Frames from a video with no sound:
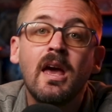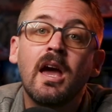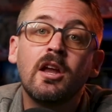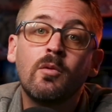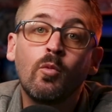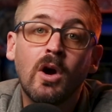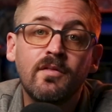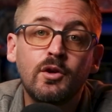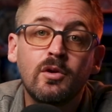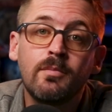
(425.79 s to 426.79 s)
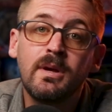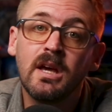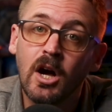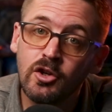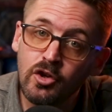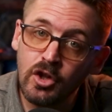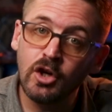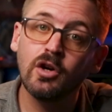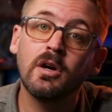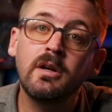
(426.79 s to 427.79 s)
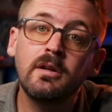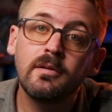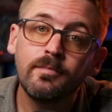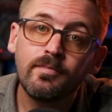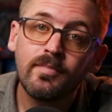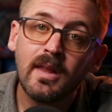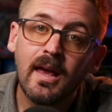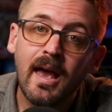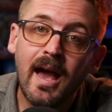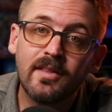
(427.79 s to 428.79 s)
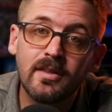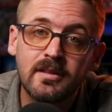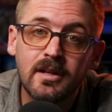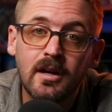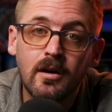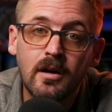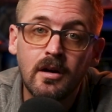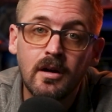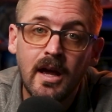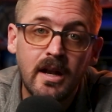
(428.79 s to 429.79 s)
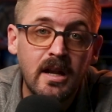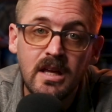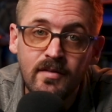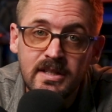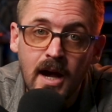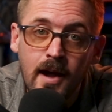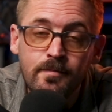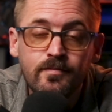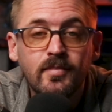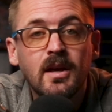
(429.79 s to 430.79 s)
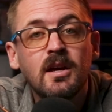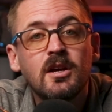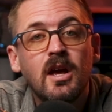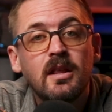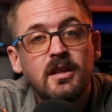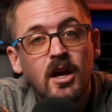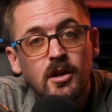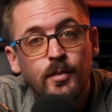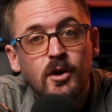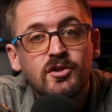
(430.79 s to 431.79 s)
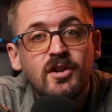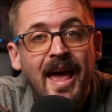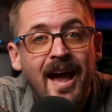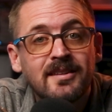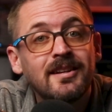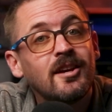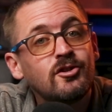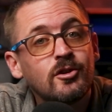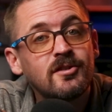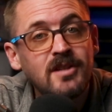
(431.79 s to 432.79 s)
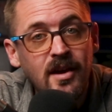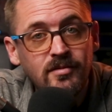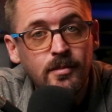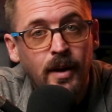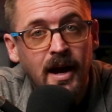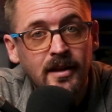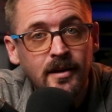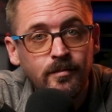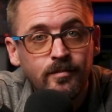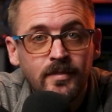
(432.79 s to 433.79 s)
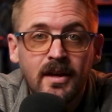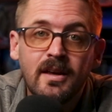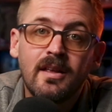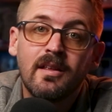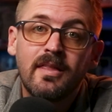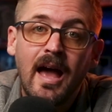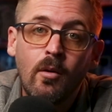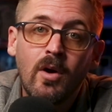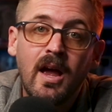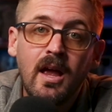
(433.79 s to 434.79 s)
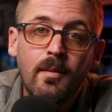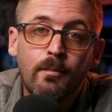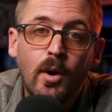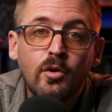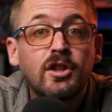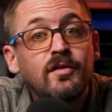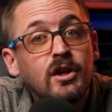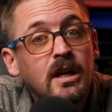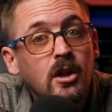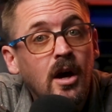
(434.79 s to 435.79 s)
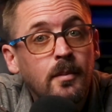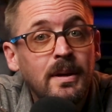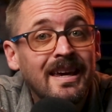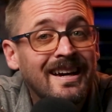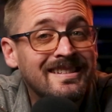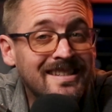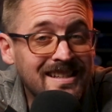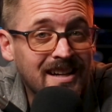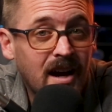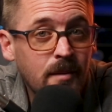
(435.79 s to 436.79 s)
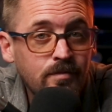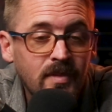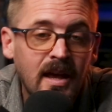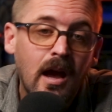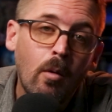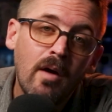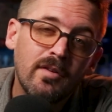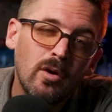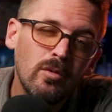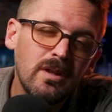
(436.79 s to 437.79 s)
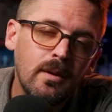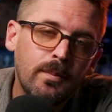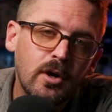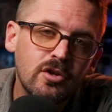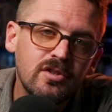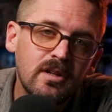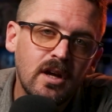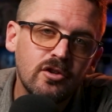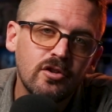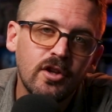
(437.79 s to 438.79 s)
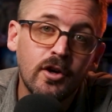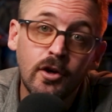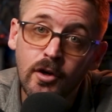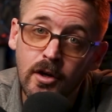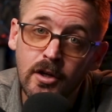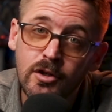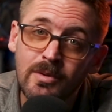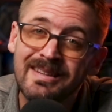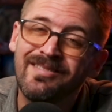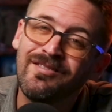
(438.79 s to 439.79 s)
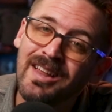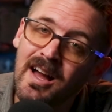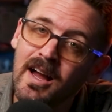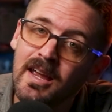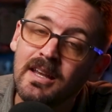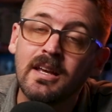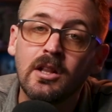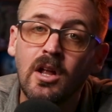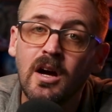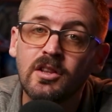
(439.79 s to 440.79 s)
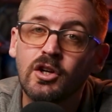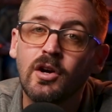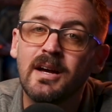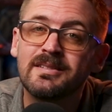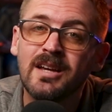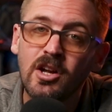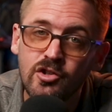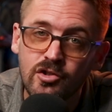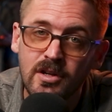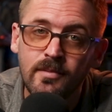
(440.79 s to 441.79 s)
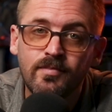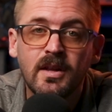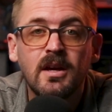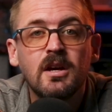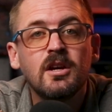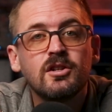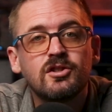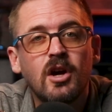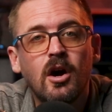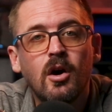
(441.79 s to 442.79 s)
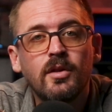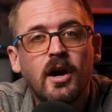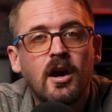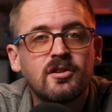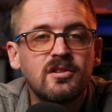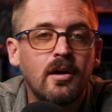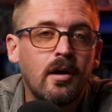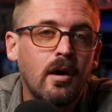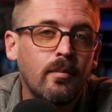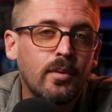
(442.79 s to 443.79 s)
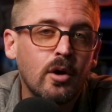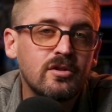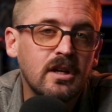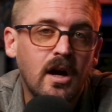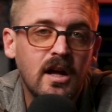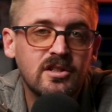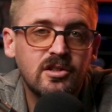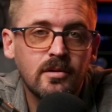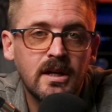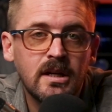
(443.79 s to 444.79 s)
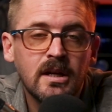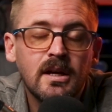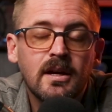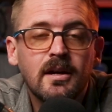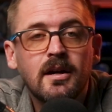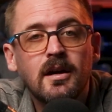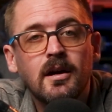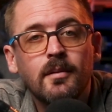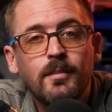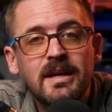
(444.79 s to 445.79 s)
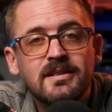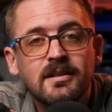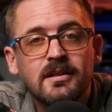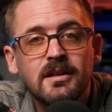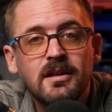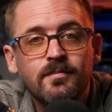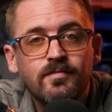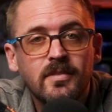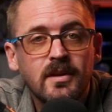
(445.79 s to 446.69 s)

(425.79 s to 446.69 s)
and one of you can be under the hood at any given time, the other person acting as your safety pilot. That way, both of you get to log PIC time. However, only the person under the hood doing the flying can log the cross-country. So there are some pros and cons to it. Basically,